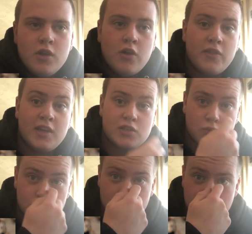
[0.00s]
I think it's
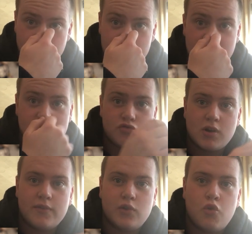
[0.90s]
also a good idea to
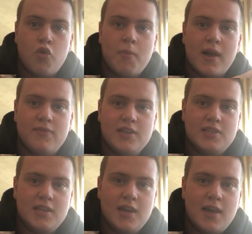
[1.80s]
draft a quarterback
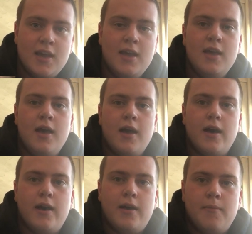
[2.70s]
this year,
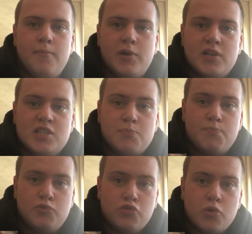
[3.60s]
because it's
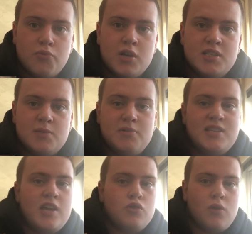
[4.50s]
Drew Brees'
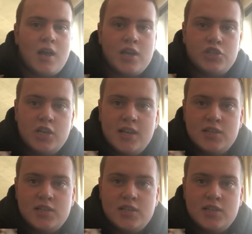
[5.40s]
potential last year.